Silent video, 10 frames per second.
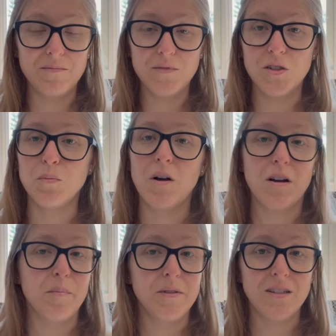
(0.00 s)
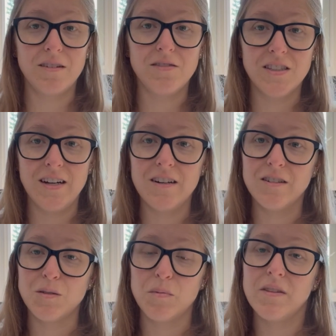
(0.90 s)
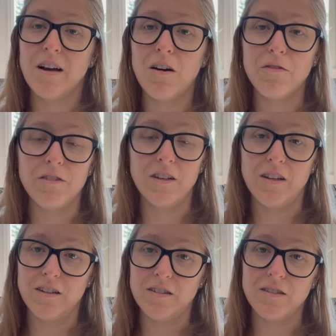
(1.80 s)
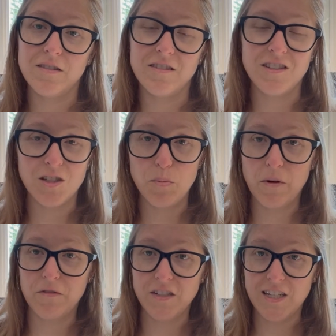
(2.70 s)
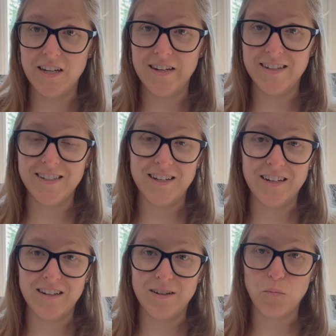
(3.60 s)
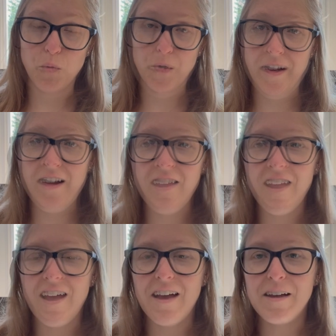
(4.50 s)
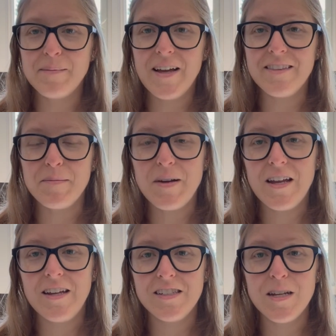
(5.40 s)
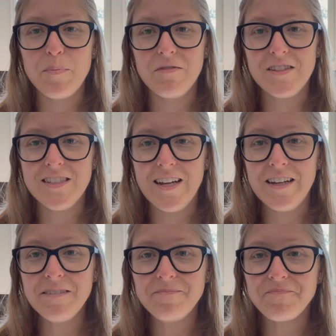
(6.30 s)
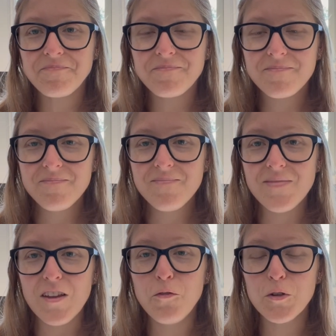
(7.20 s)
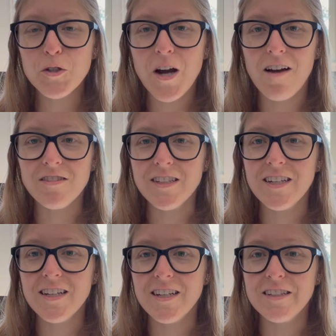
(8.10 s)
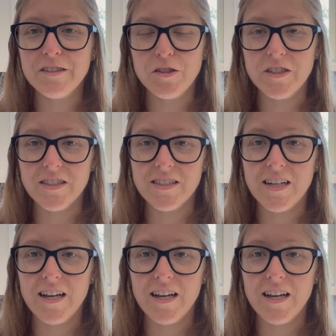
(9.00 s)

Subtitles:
just walk up a set of stairs without feeling super fatigued and worn out. And then my tip of the day for traveling is just